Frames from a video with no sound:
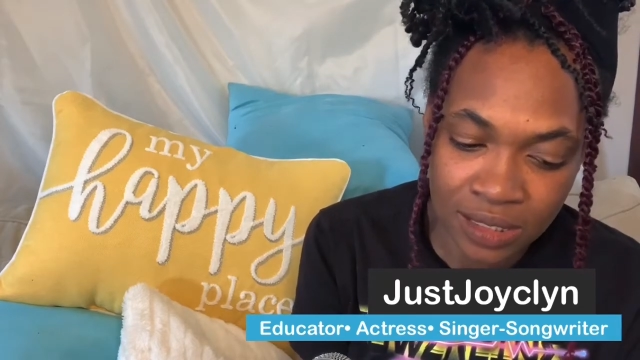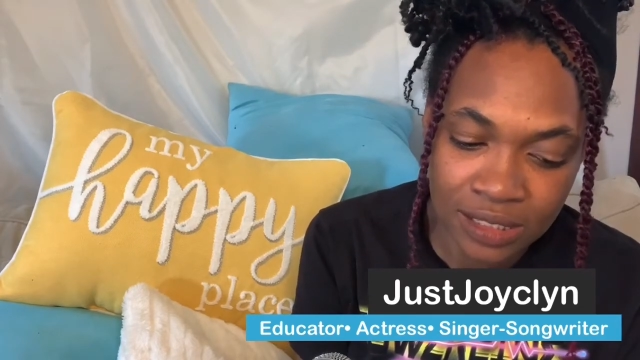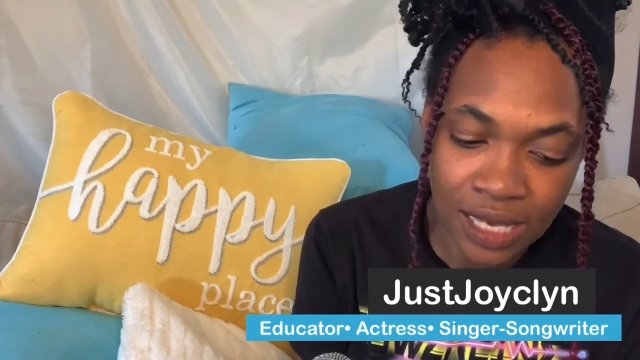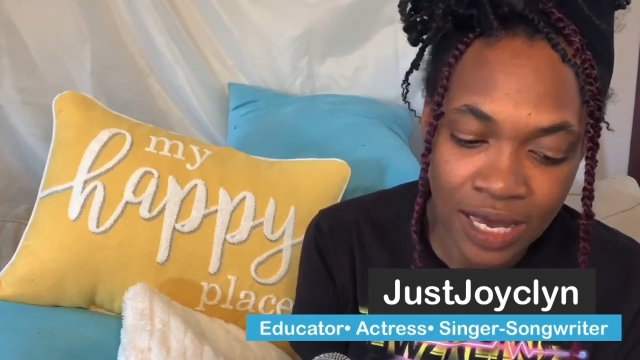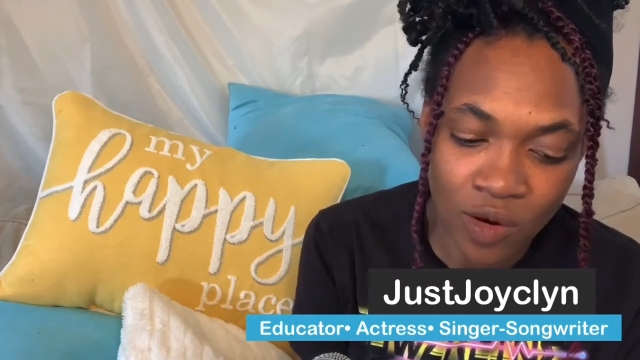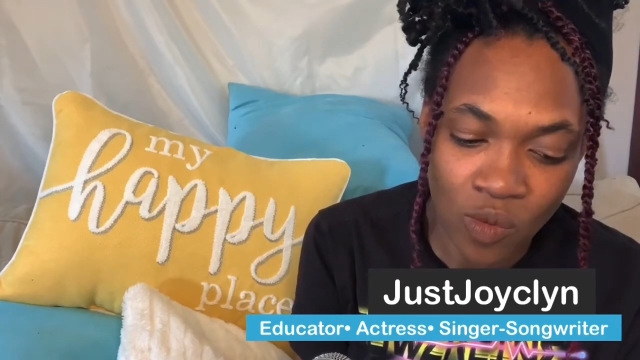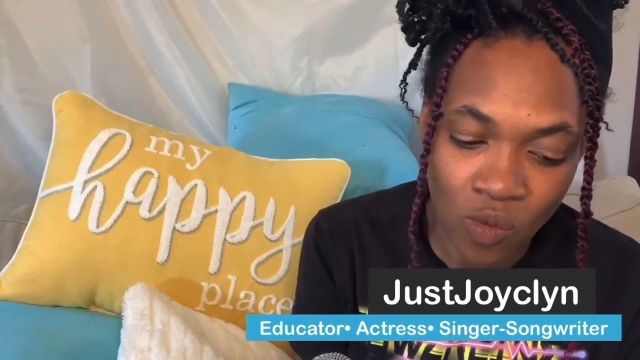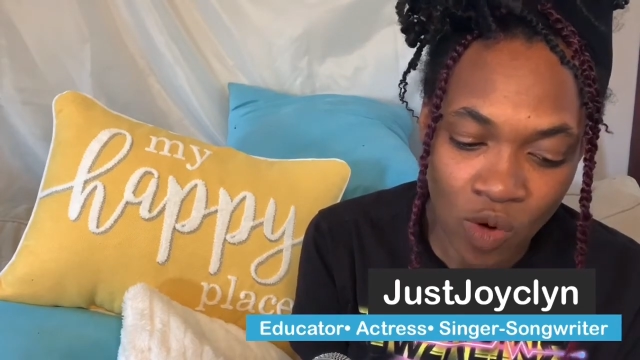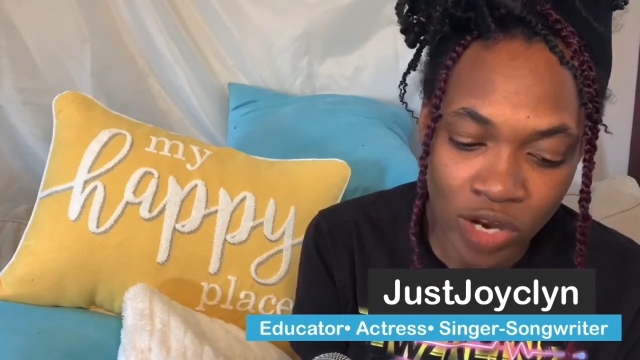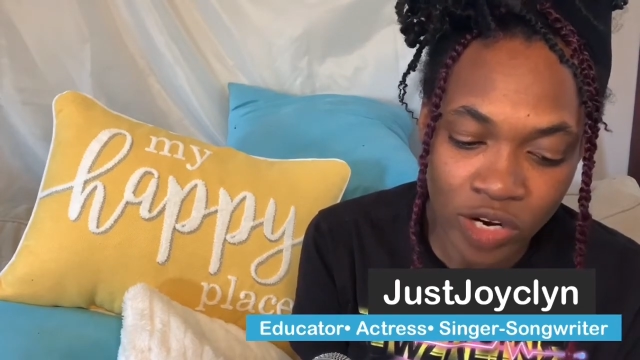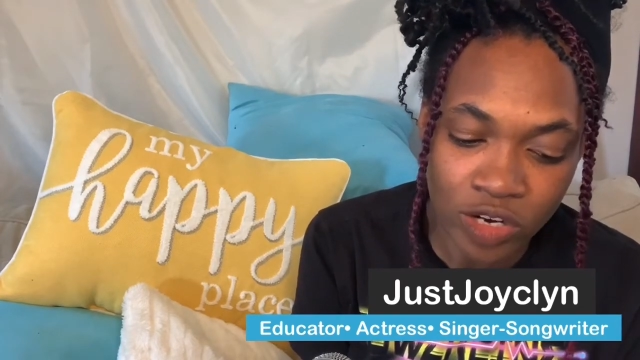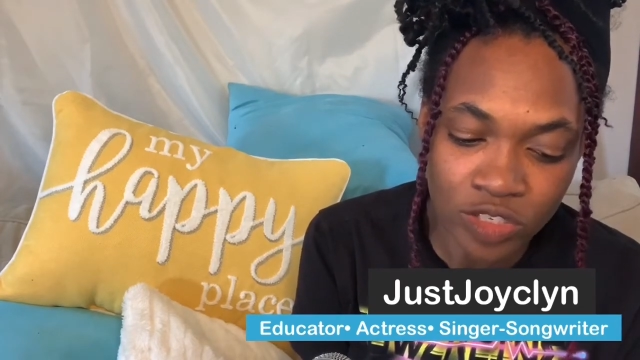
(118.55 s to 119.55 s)
take
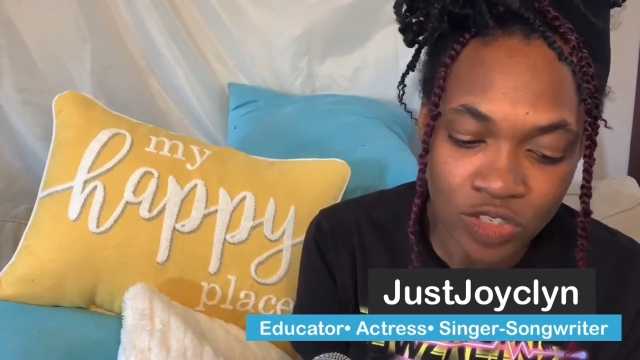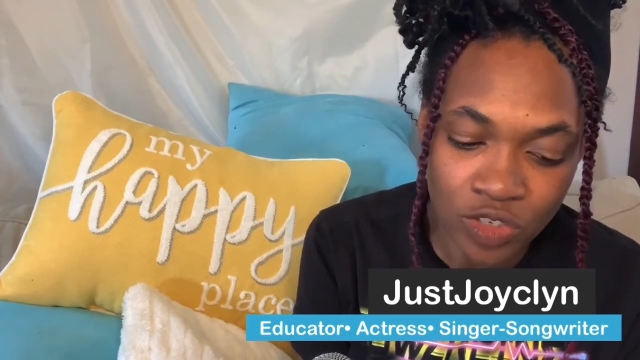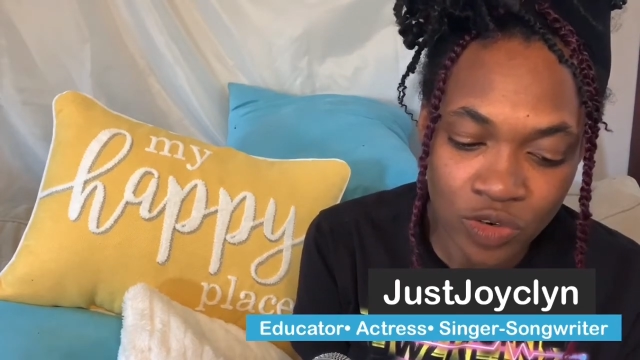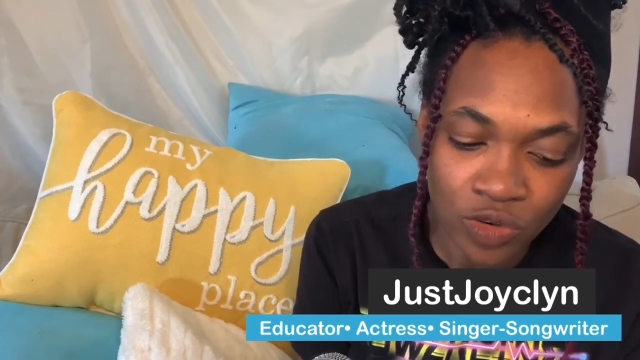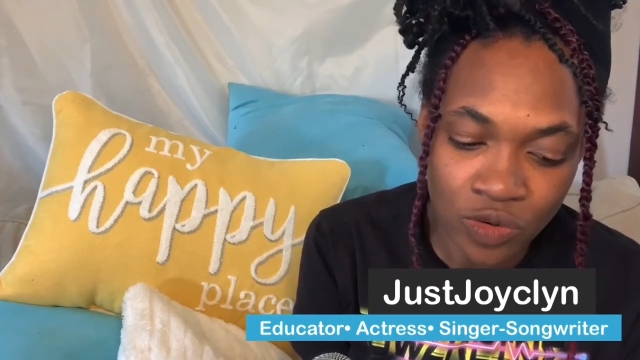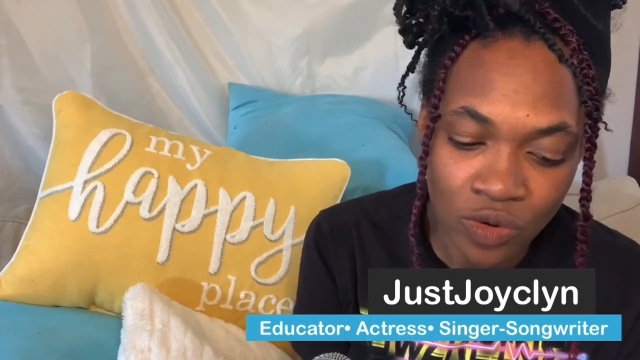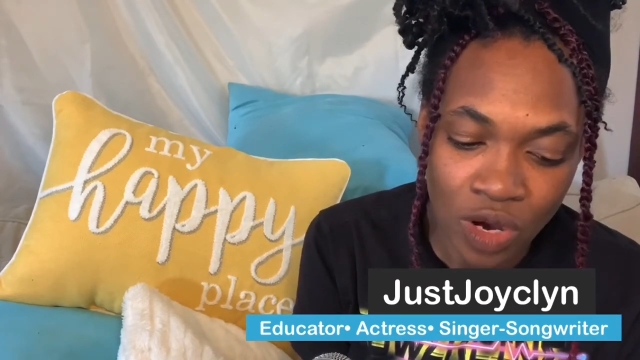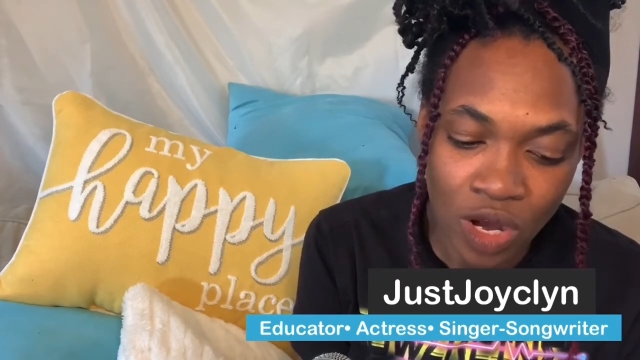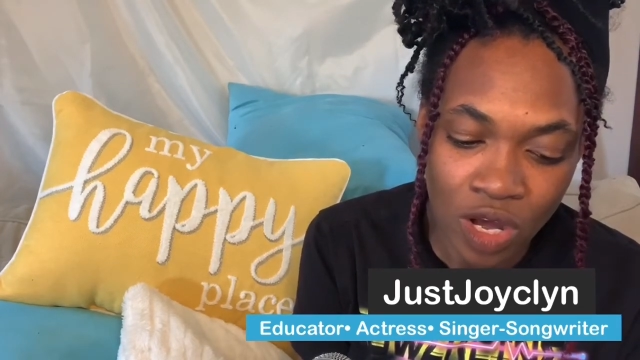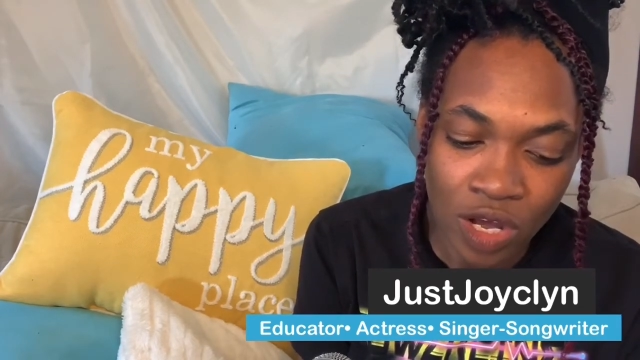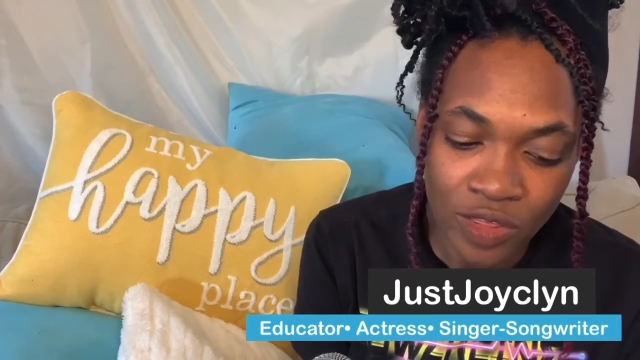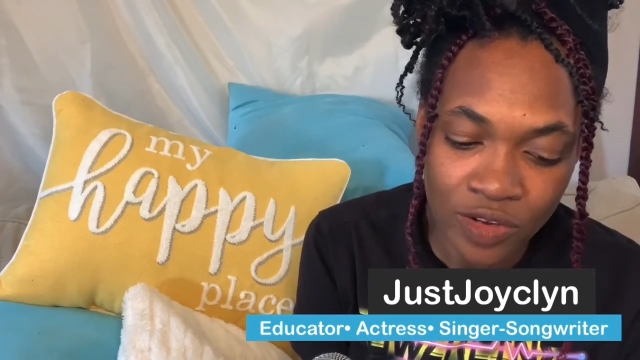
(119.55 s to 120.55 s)
one or two
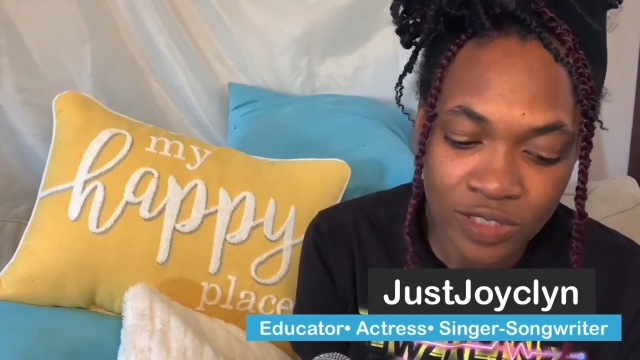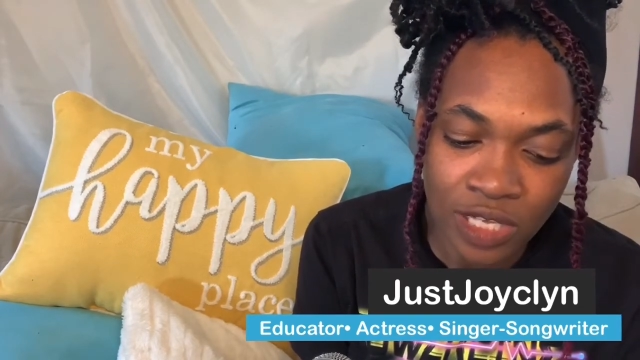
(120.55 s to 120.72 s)
others